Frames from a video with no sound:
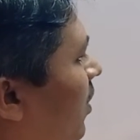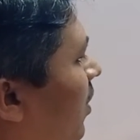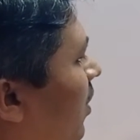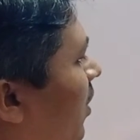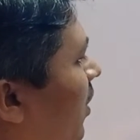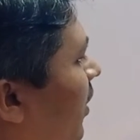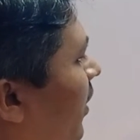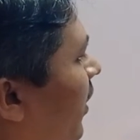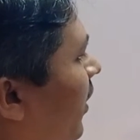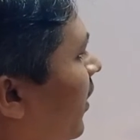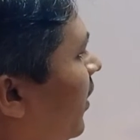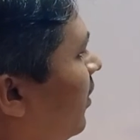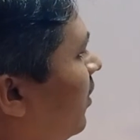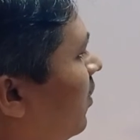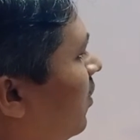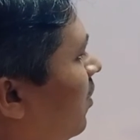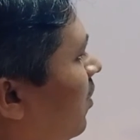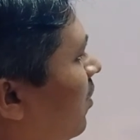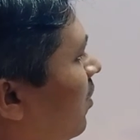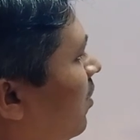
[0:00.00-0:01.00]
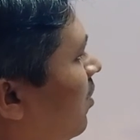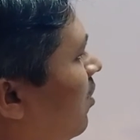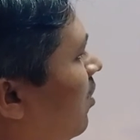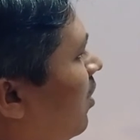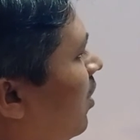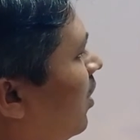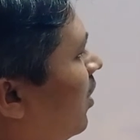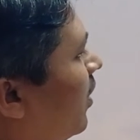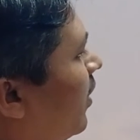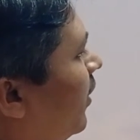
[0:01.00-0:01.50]
here
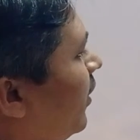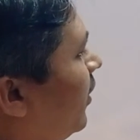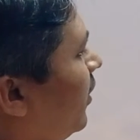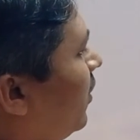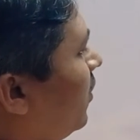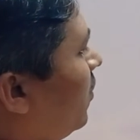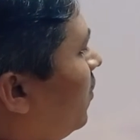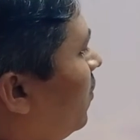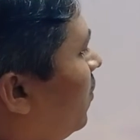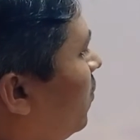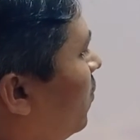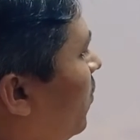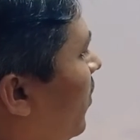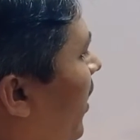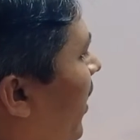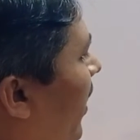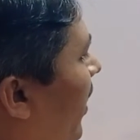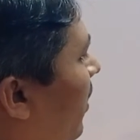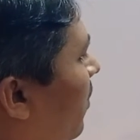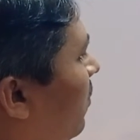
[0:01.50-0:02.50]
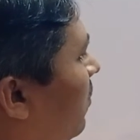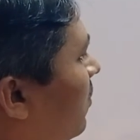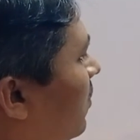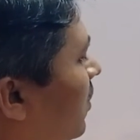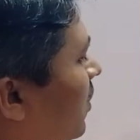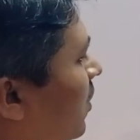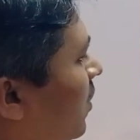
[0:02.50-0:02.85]
already to have,